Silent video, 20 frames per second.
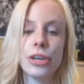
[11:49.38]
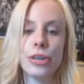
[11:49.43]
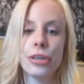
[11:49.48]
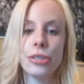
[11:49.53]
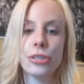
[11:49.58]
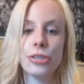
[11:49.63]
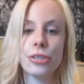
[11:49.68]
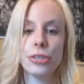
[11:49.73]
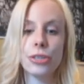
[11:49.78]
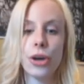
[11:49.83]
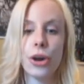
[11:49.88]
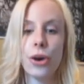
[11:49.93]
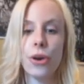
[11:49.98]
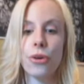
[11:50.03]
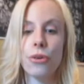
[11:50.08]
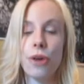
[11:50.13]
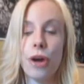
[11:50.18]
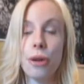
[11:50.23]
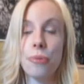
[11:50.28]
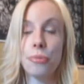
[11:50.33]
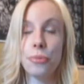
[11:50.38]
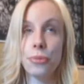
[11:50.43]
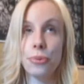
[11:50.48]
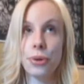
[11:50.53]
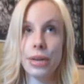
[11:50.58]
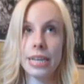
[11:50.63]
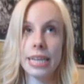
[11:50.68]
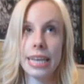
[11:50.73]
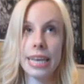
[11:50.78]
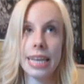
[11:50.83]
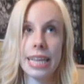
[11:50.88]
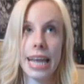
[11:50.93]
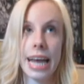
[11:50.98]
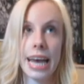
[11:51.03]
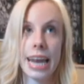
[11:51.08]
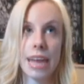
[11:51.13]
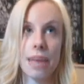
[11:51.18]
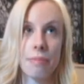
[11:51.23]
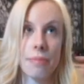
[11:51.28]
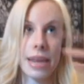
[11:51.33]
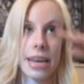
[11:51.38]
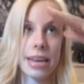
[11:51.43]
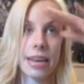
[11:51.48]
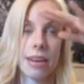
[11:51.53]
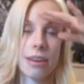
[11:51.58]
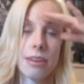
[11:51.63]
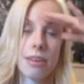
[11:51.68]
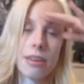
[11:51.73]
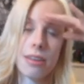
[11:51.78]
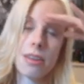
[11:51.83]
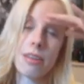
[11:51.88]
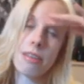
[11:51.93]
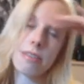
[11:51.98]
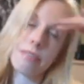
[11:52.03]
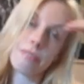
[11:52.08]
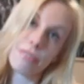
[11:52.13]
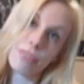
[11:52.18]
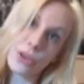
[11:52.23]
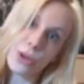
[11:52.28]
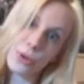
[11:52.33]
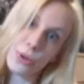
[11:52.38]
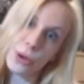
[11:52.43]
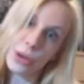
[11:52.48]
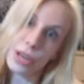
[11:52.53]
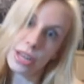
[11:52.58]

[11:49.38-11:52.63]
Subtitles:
So I'm really glad I made it. Phew.